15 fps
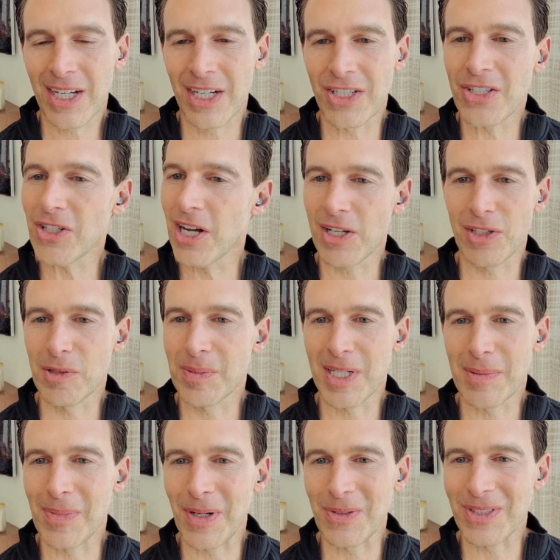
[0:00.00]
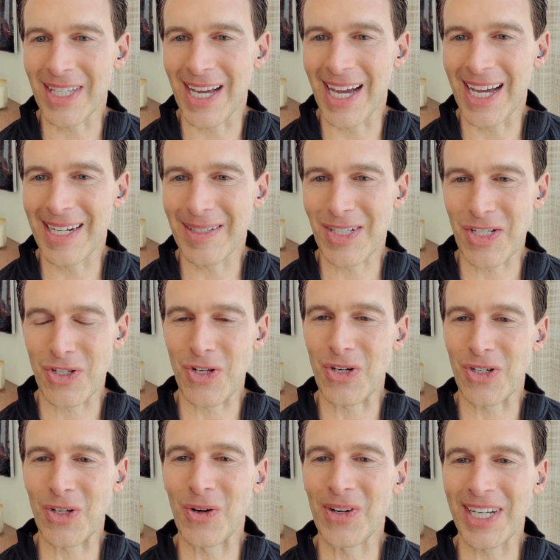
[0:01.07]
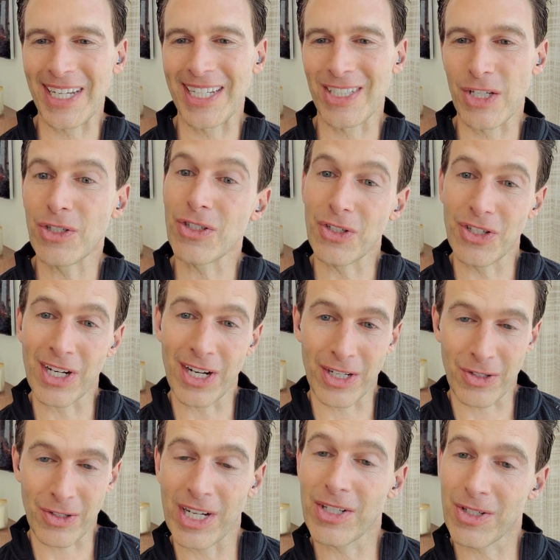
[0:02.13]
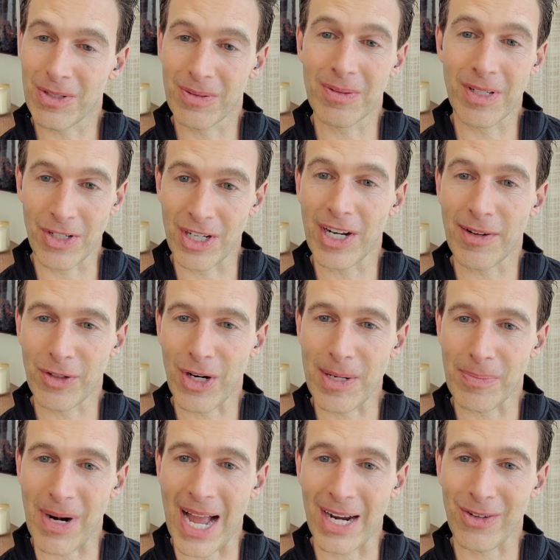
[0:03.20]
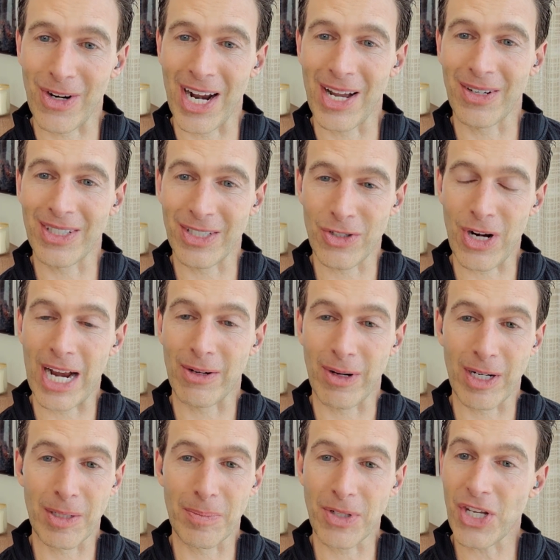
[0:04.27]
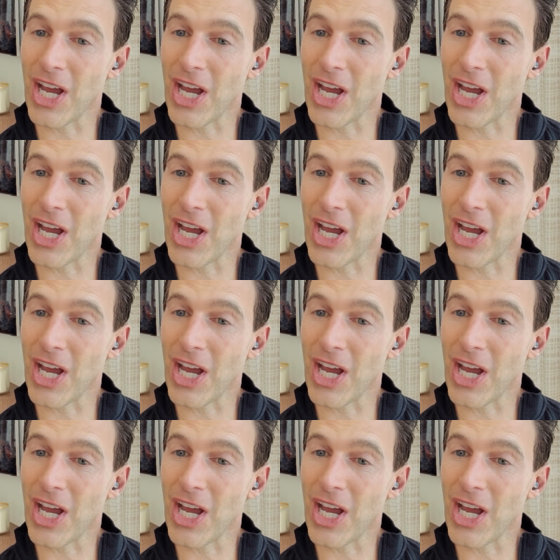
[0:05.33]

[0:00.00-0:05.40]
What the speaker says: Can you talk a little bit about that? Because you're going in, you a great background track record,